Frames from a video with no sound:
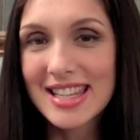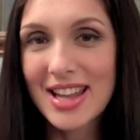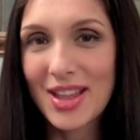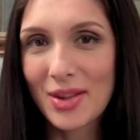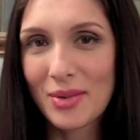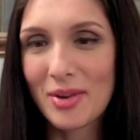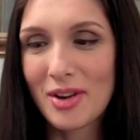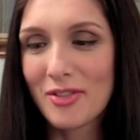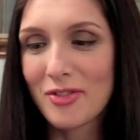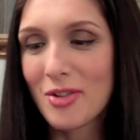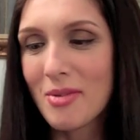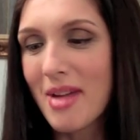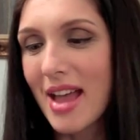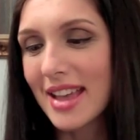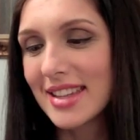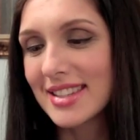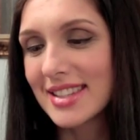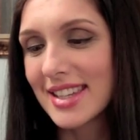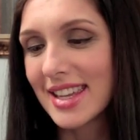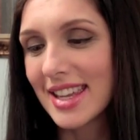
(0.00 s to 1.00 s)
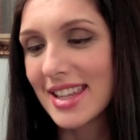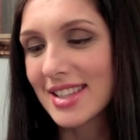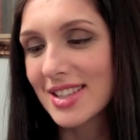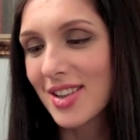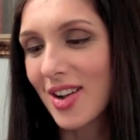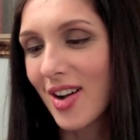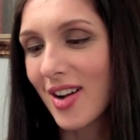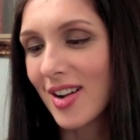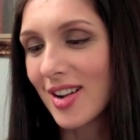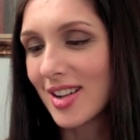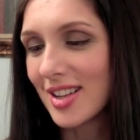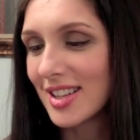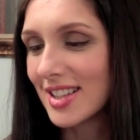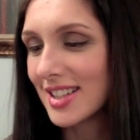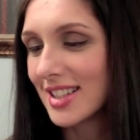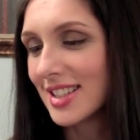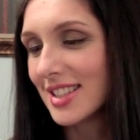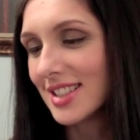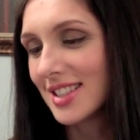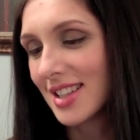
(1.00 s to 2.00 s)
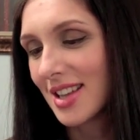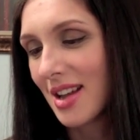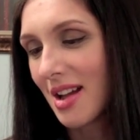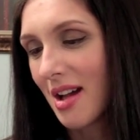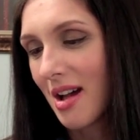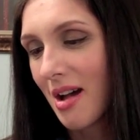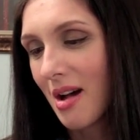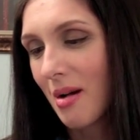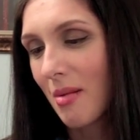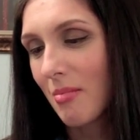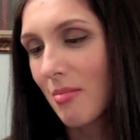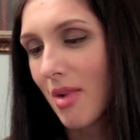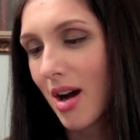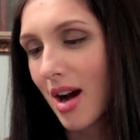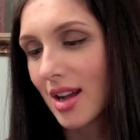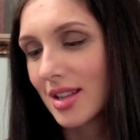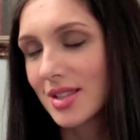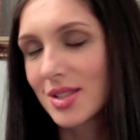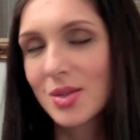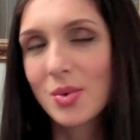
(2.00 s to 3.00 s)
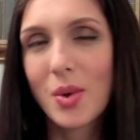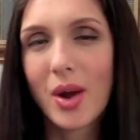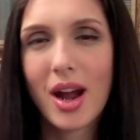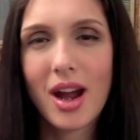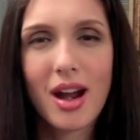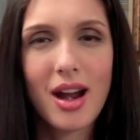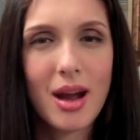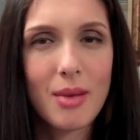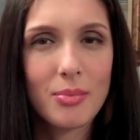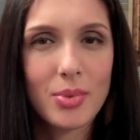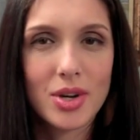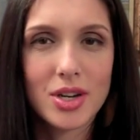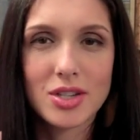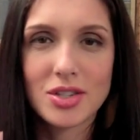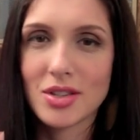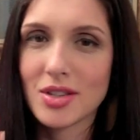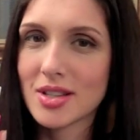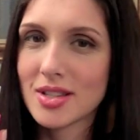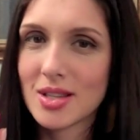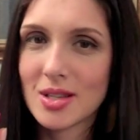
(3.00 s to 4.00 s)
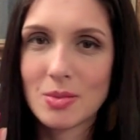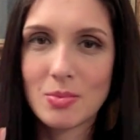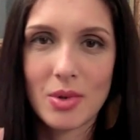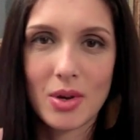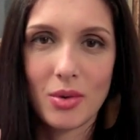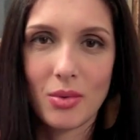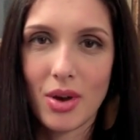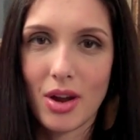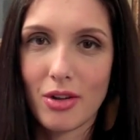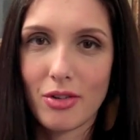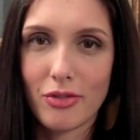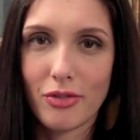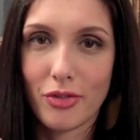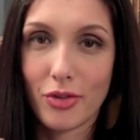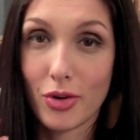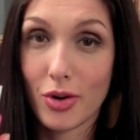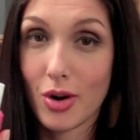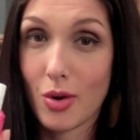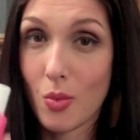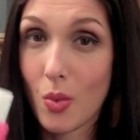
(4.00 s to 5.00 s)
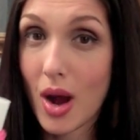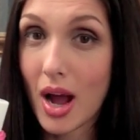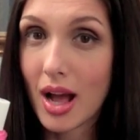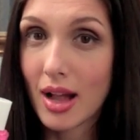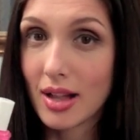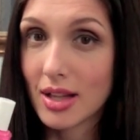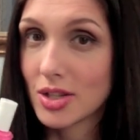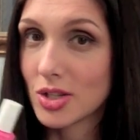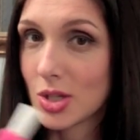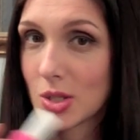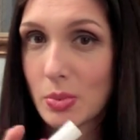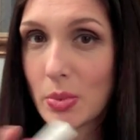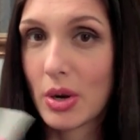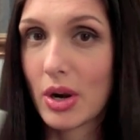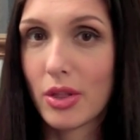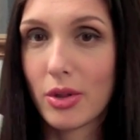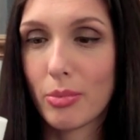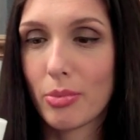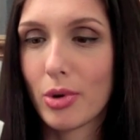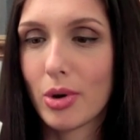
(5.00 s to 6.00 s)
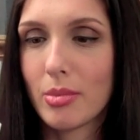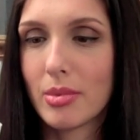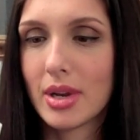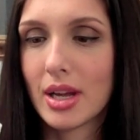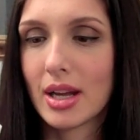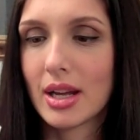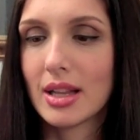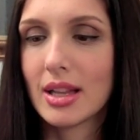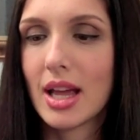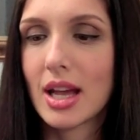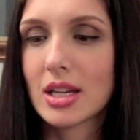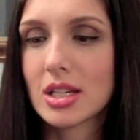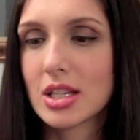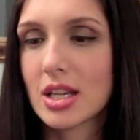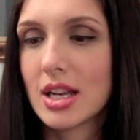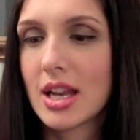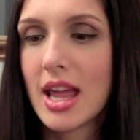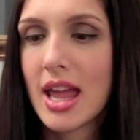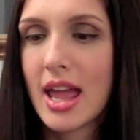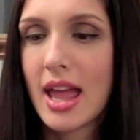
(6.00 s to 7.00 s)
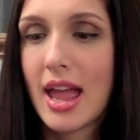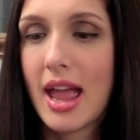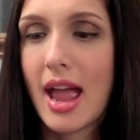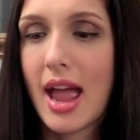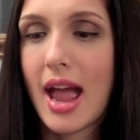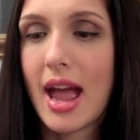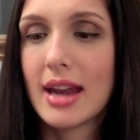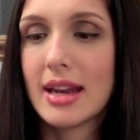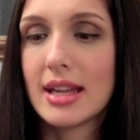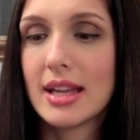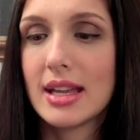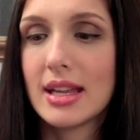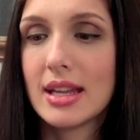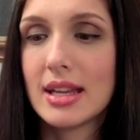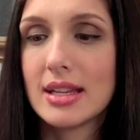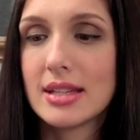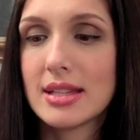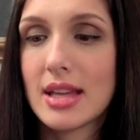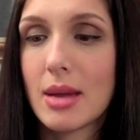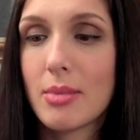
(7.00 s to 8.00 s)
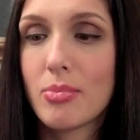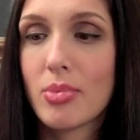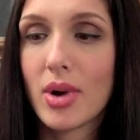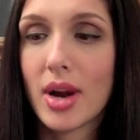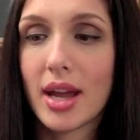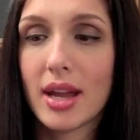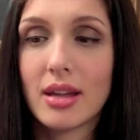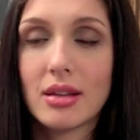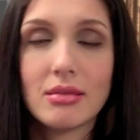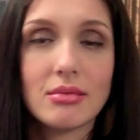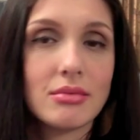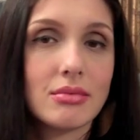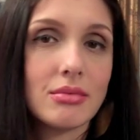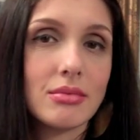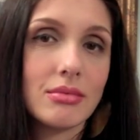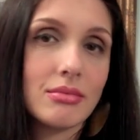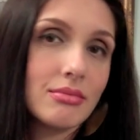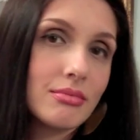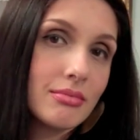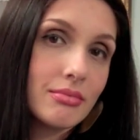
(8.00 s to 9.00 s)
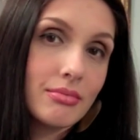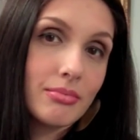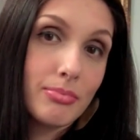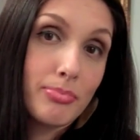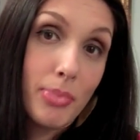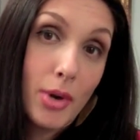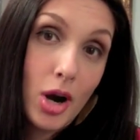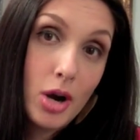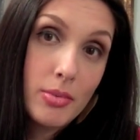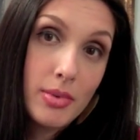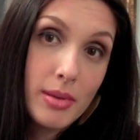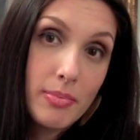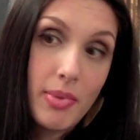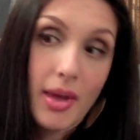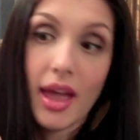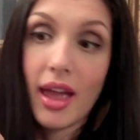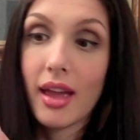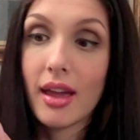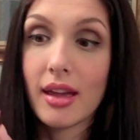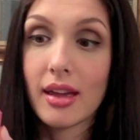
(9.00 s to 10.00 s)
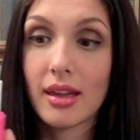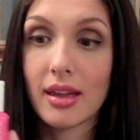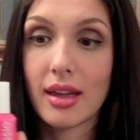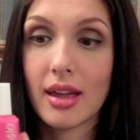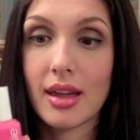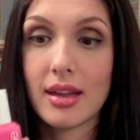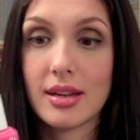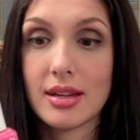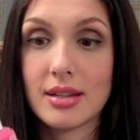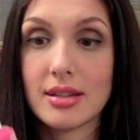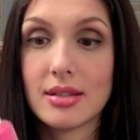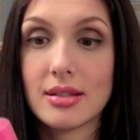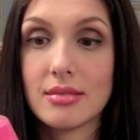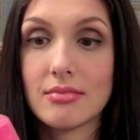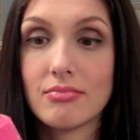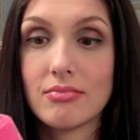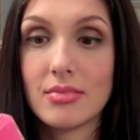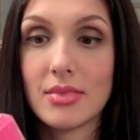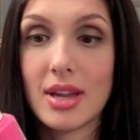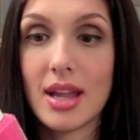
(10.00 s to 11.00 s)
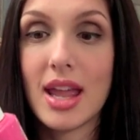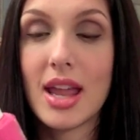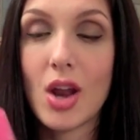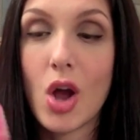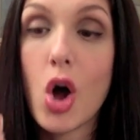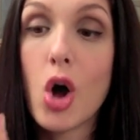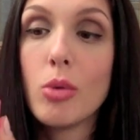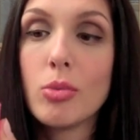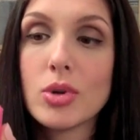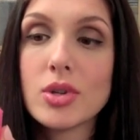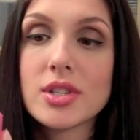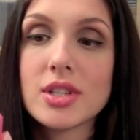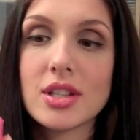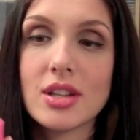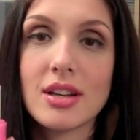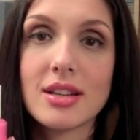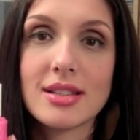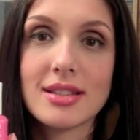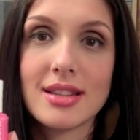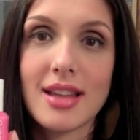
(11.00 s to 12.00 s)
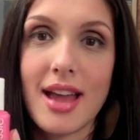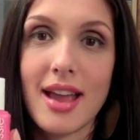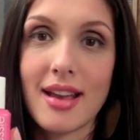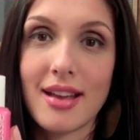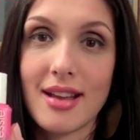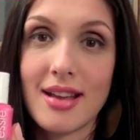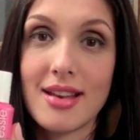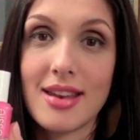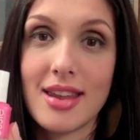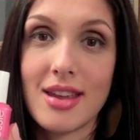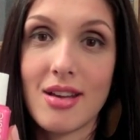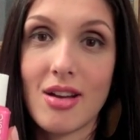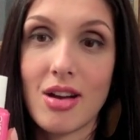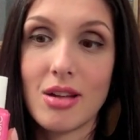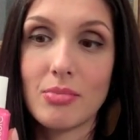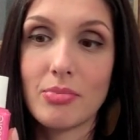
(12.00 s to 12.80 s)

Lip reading: another one from ESSIE. It's called Mod Square. I'm pretty sure this has been around for a while. It's just part of their permanent collection, and it is a bright Barbie pink, and it almost looks like a neon